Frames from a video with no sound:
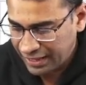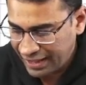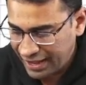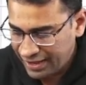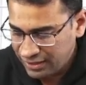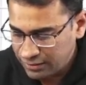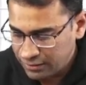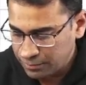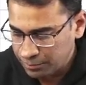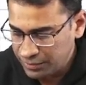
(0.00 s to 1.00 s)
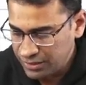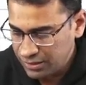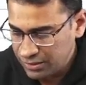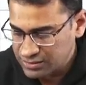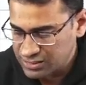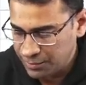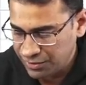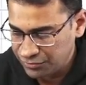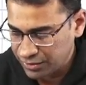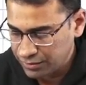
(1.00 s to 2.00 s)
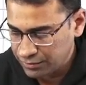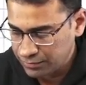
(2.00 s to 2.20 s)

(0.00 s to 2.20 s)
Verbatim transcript: can be symmetric,